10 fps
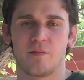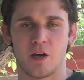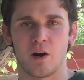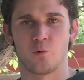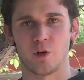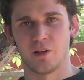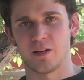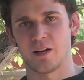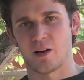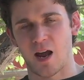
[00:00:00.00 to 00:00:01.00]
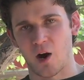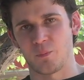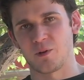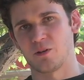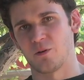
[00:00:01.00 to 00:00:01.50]
that are really going to
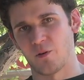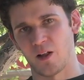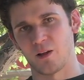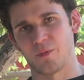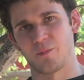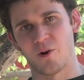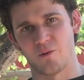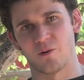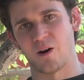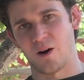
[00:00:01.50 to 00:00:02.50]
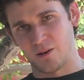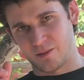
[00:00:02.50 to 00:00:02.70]
help you develop them overall.